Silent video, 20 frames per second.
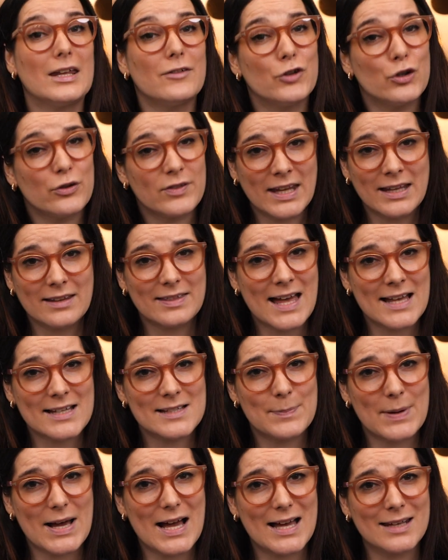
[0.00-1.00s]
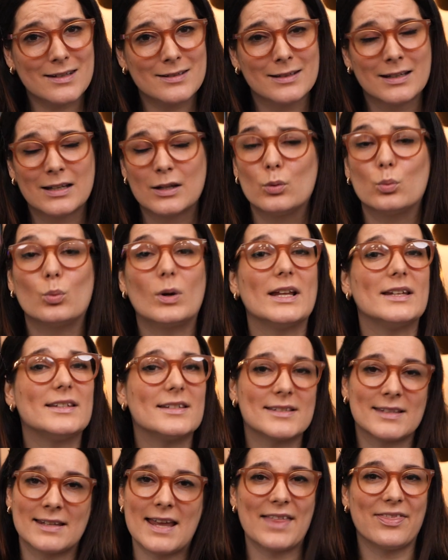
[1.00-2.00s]
If you think that's bad, well, it
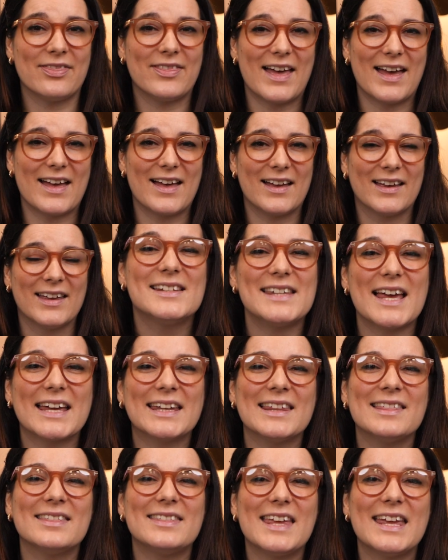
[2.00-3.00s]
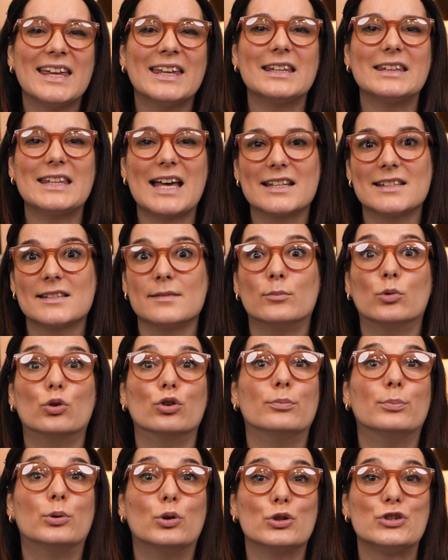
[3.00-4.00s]
doesn't end there. Second thing that's
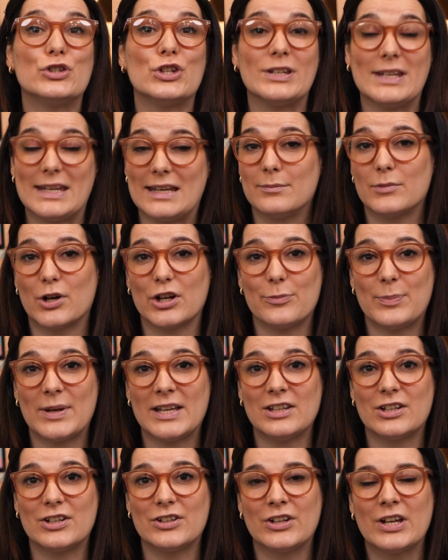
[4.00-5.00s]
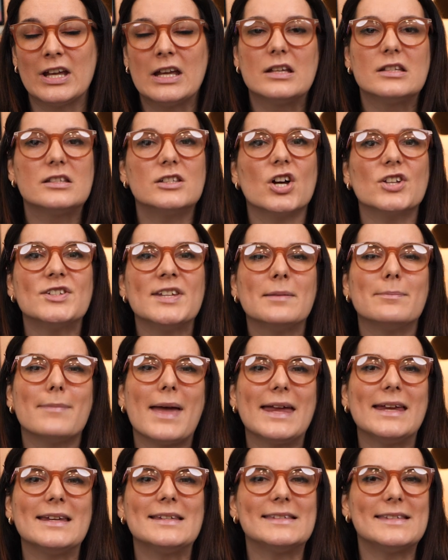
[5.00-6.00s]
more important, in my opinion, starting
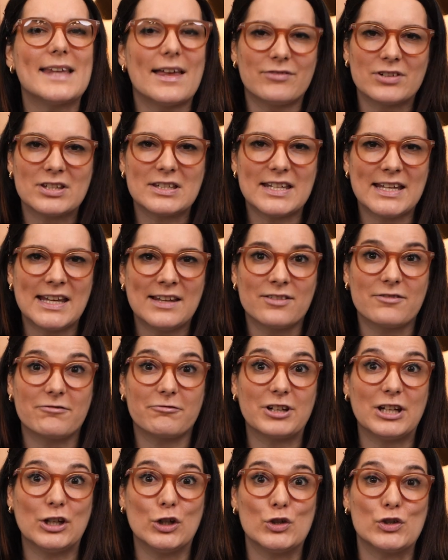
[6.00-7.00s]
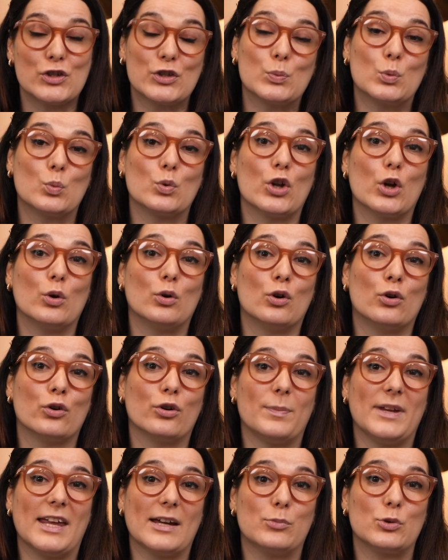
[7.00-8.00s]
May 17th, free users will no
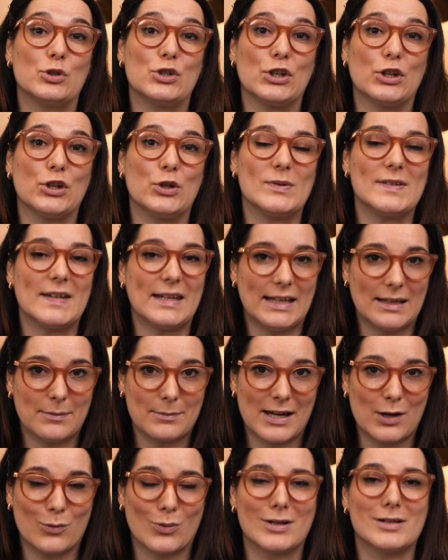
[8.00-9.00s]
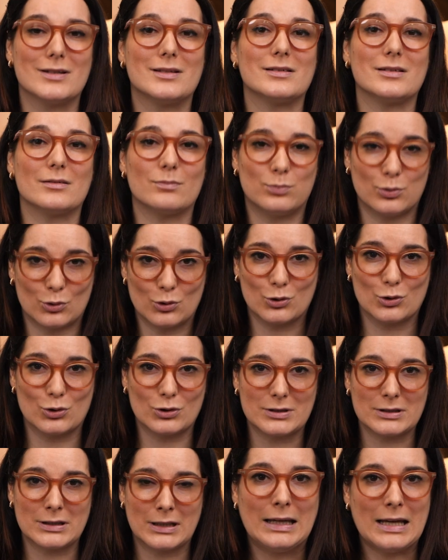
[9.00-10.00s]
longer be able to use email
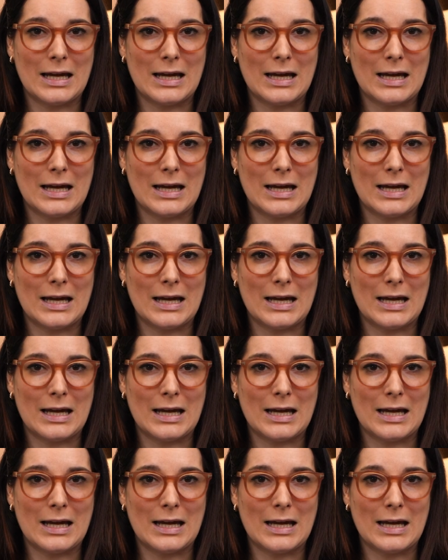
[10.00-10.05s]
support.